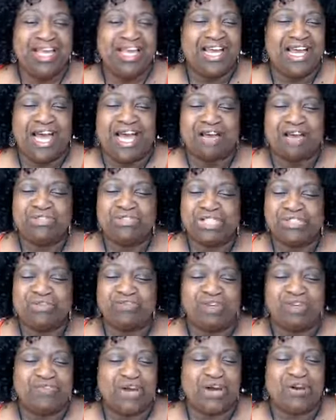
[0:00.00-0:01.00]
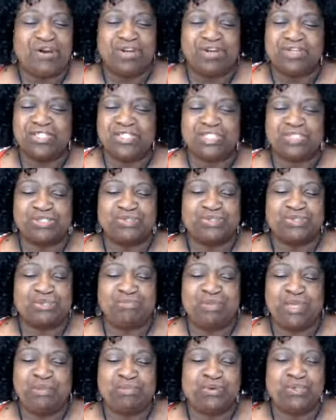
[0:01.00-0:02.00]
I'm sure we've all heard of
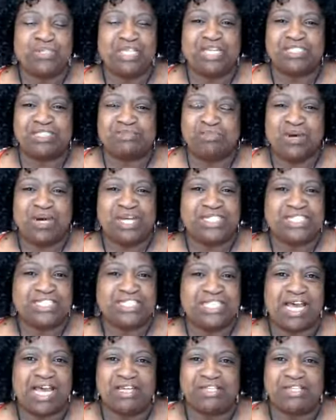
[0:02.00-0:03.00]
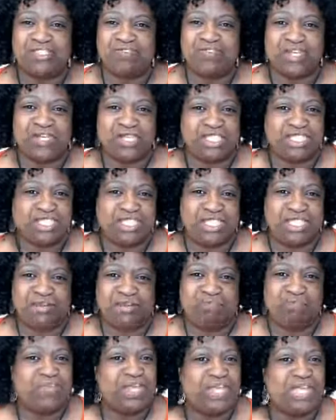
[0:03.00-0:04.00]
people that bought stocks very
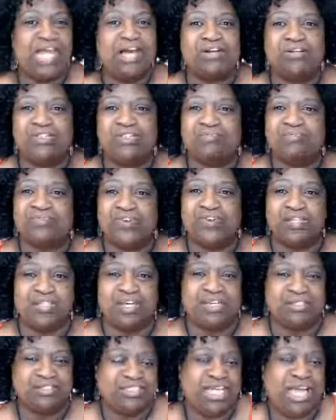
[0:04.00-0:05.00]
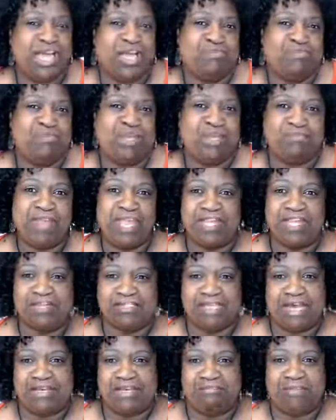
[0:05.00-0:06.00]
cheap and held them for a long time and made a
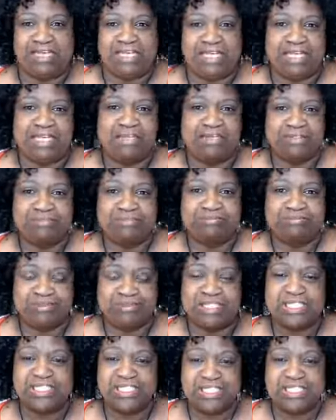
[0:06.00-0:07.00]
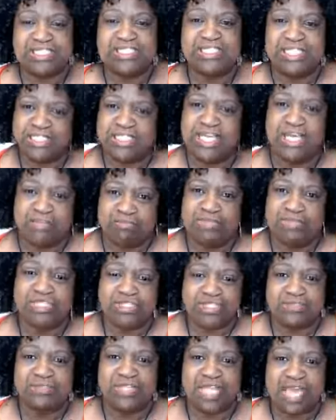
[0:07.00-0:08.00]
lot of money. This is the time to
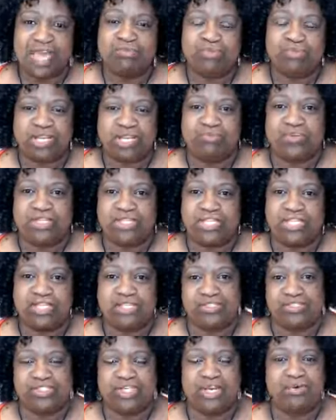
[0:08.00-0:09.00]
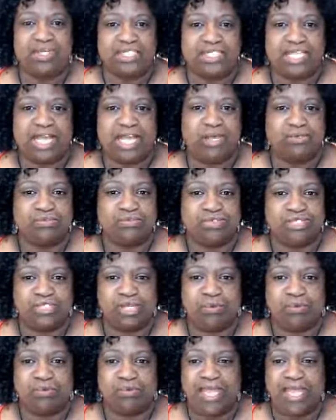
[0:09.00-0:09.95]
do that when everything's going down. So,